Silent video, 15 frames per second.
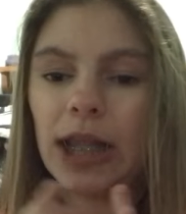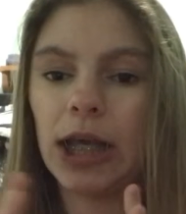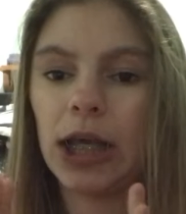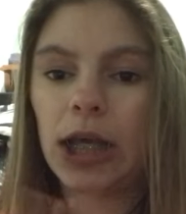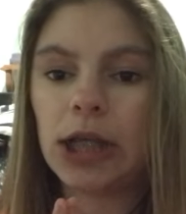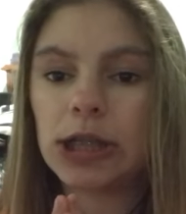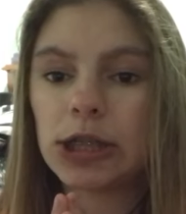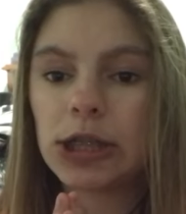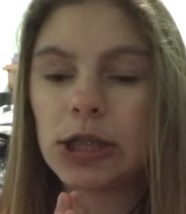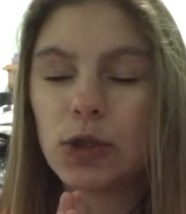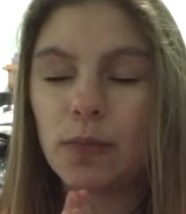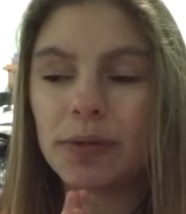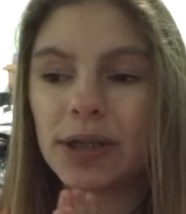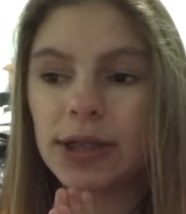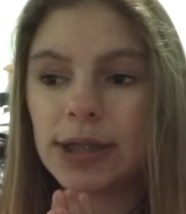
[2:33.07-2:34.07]
Like, it's
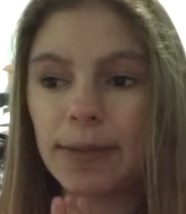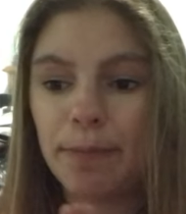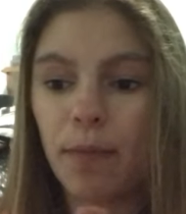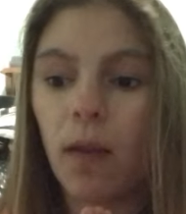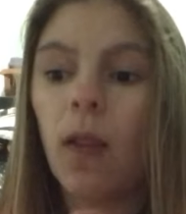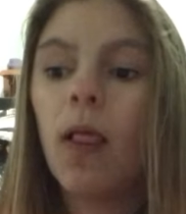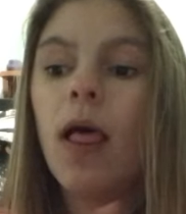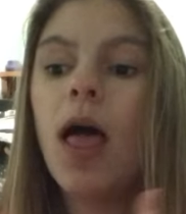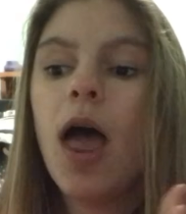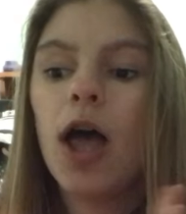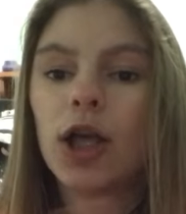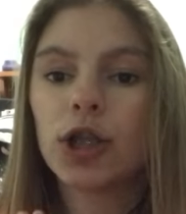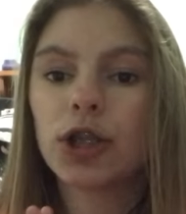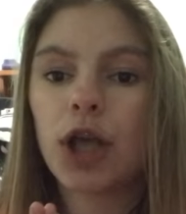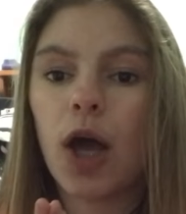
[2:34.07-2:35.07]
super simple.
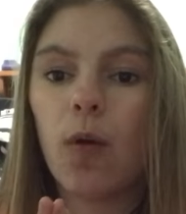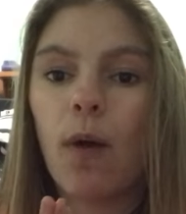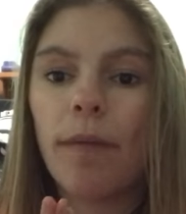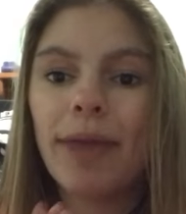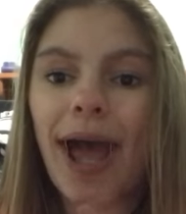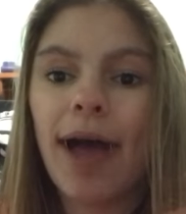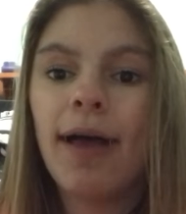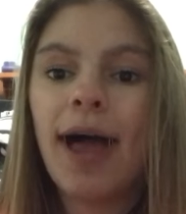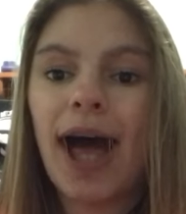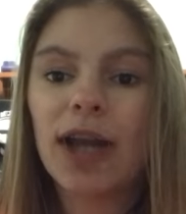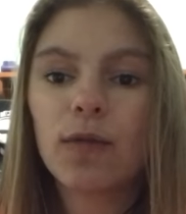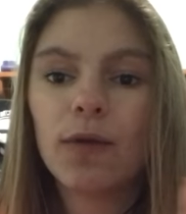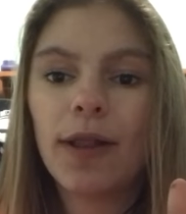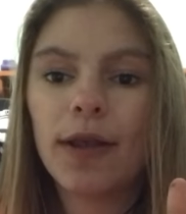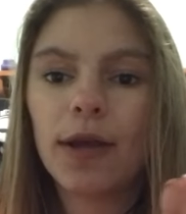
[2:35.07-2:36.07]
So yeah, I
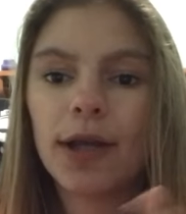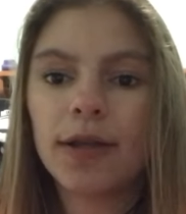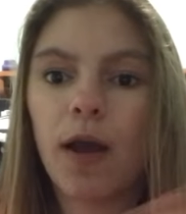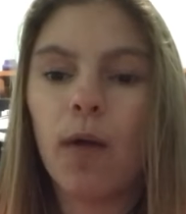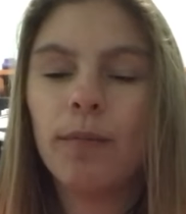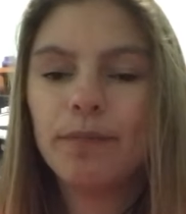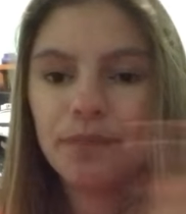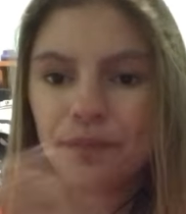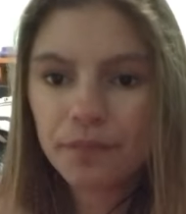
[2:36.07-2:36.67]
just want to let you guys know.